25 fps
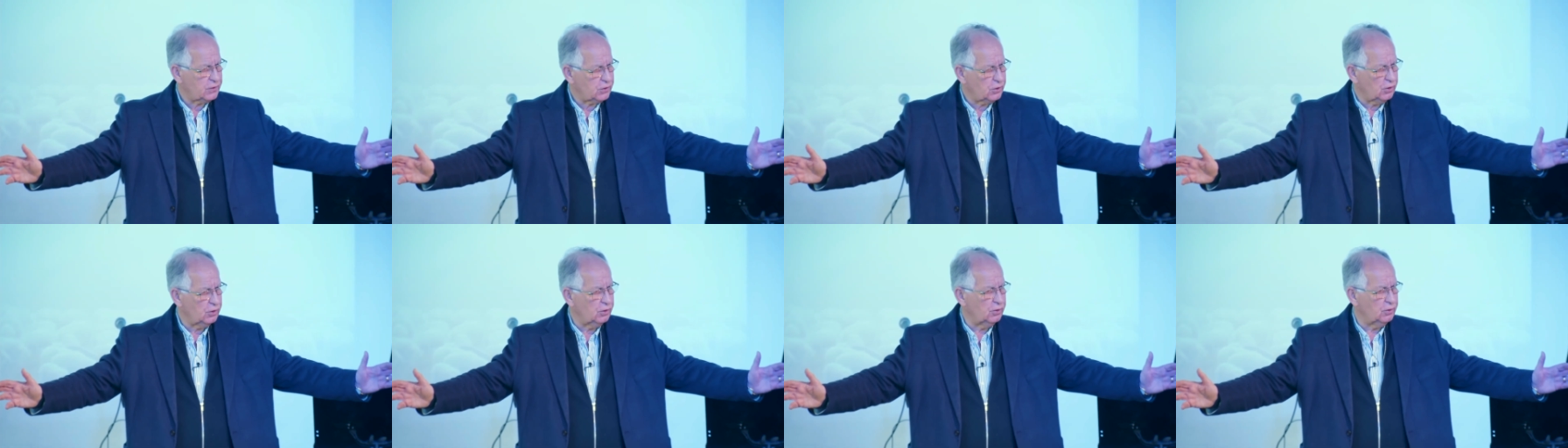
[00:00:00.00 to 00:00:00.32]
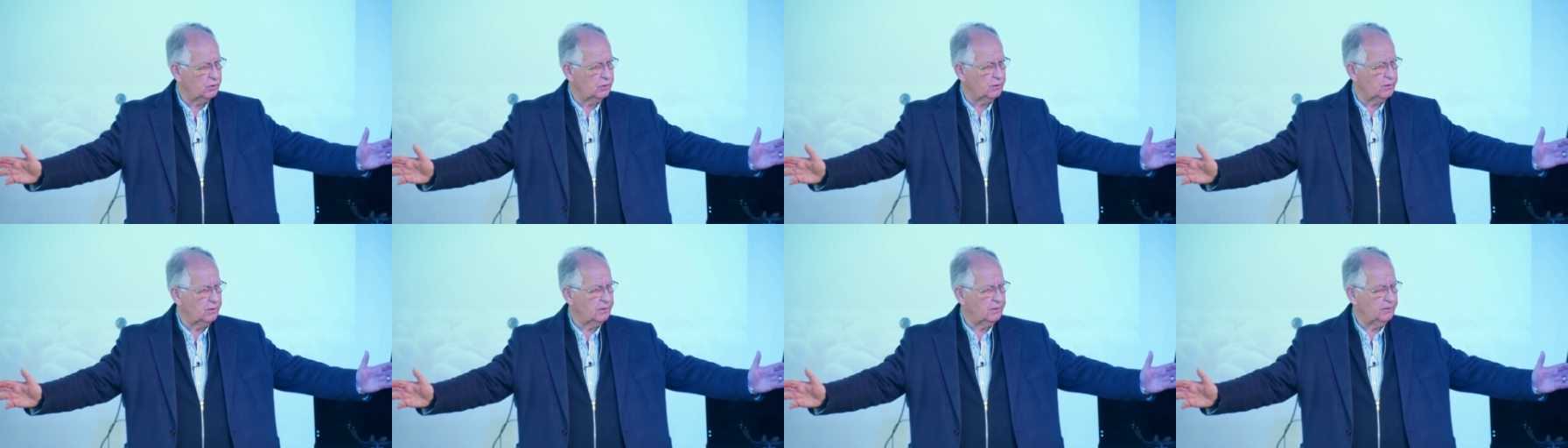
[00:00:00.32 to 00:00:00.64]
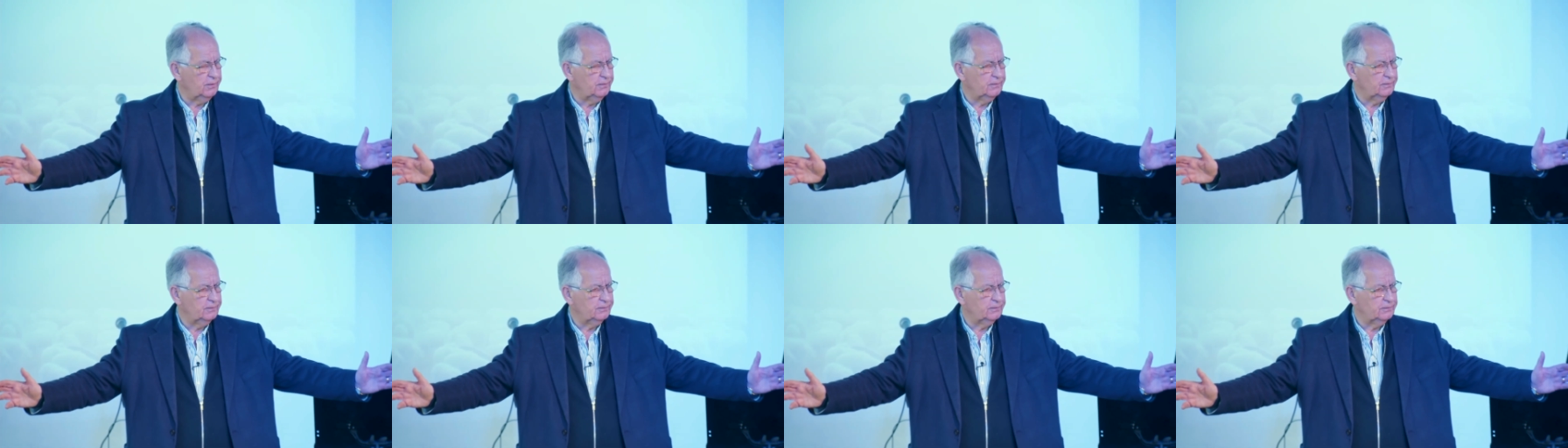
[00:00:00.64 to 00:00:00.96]

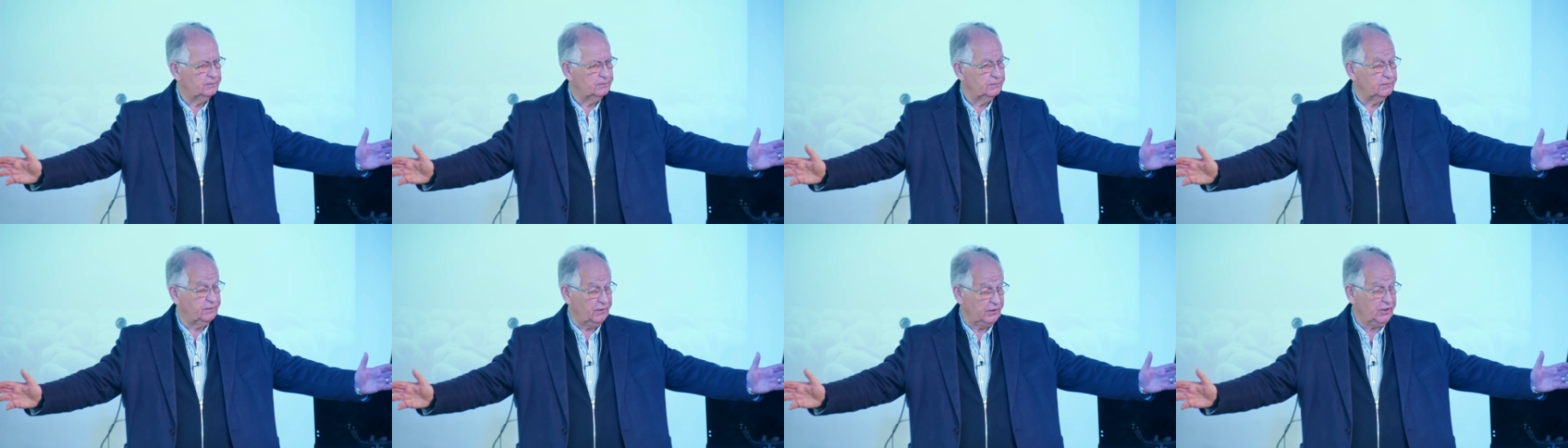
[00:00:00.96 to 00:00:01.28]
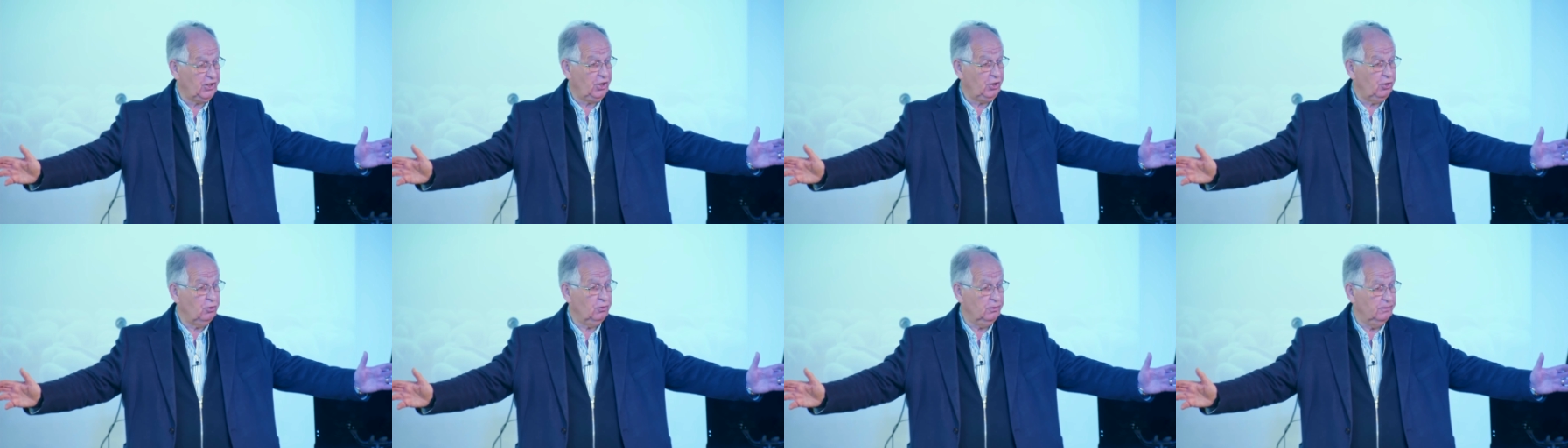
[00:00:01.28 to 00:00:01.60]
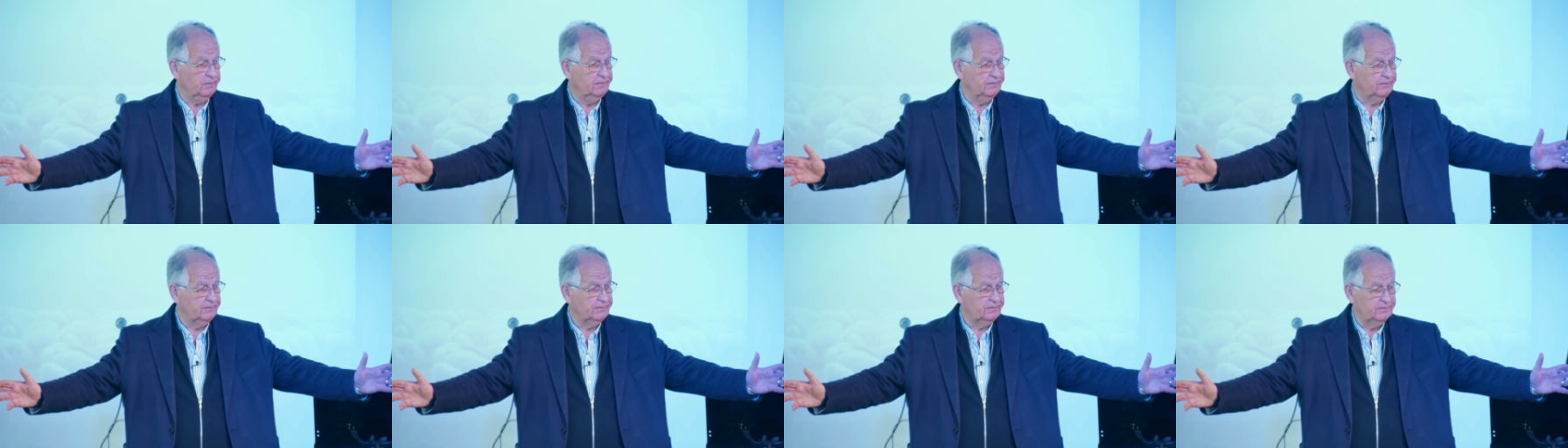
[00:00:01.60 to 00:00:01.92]
soul for you,
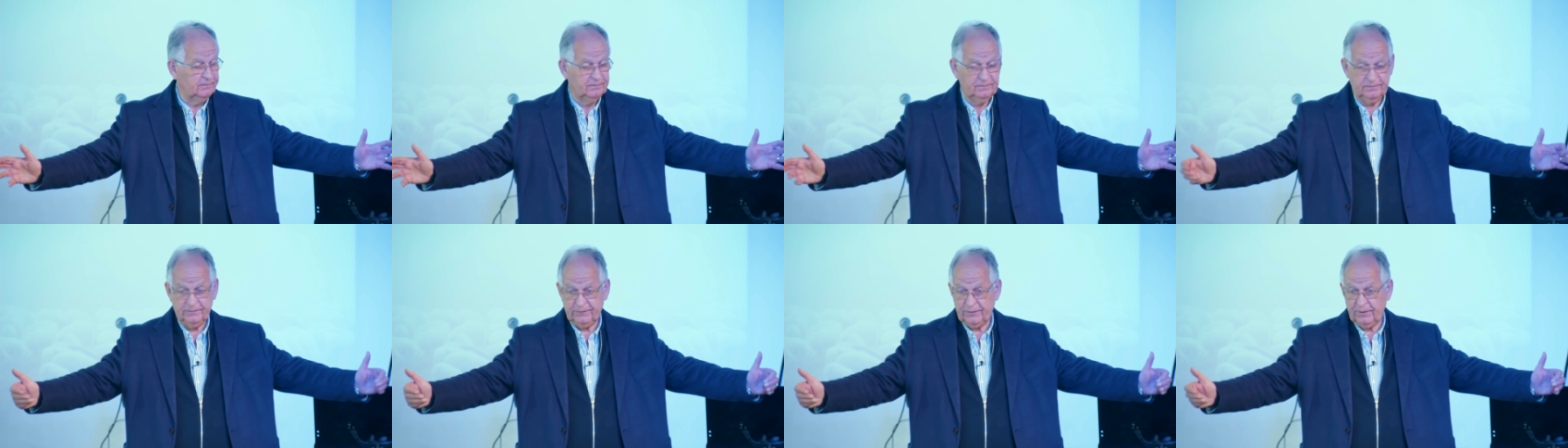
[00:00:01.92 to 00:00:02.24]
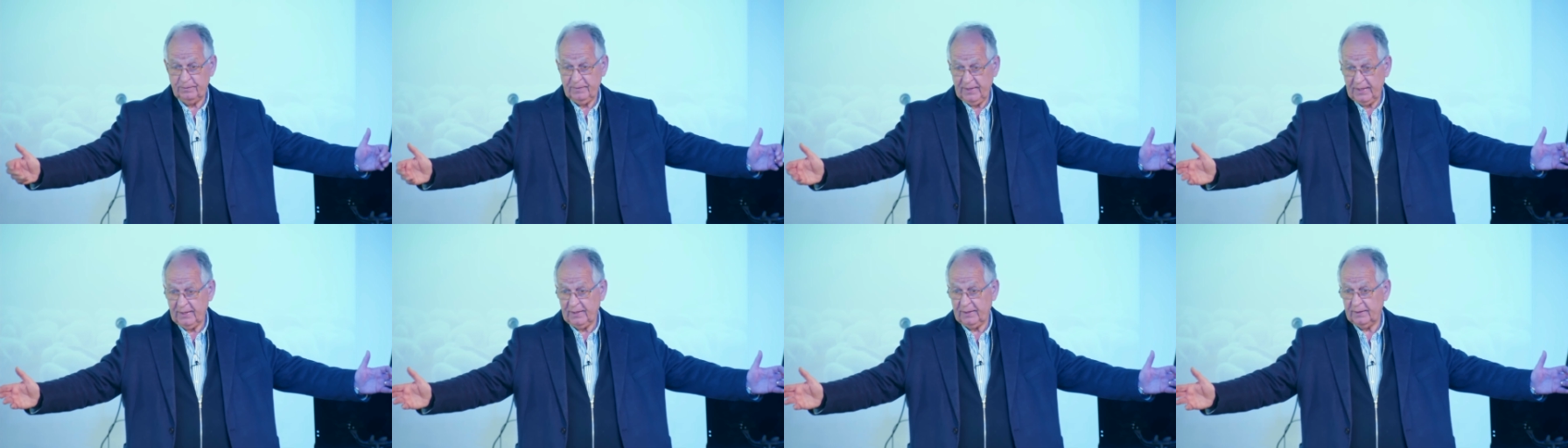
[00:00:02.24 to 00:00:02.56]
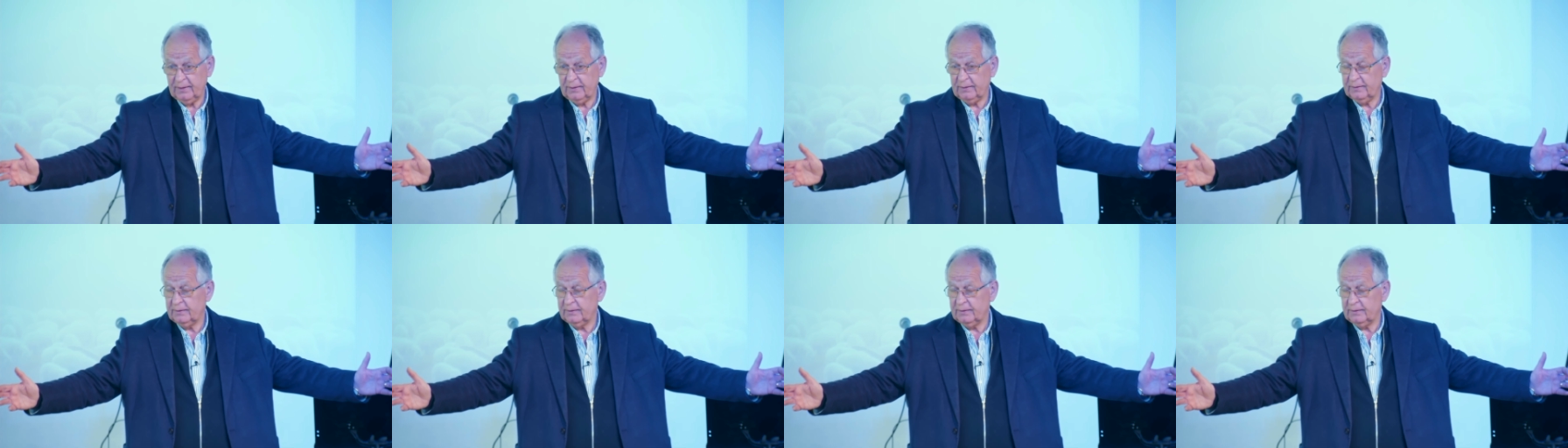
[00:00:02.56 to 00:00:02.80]
for me.